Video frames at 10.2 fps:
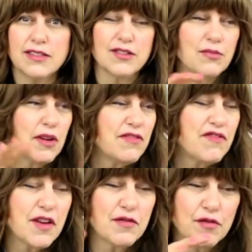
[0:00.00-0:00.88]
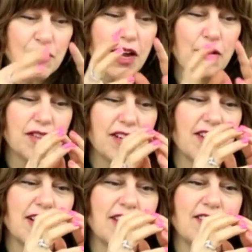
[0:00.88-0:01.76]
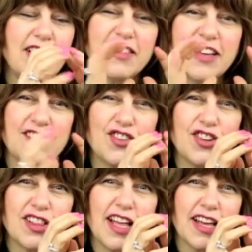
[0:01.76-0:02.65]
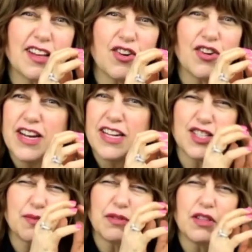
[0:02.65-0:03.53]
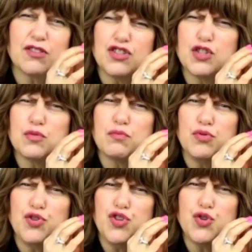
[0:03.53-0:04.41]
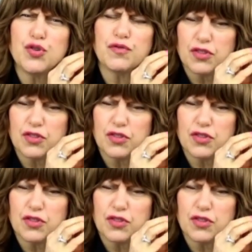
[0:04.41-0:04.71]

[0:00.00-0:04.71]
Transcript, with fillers: They're my favorite flower. They're kind of, they look like carnations, but they're just beautiful.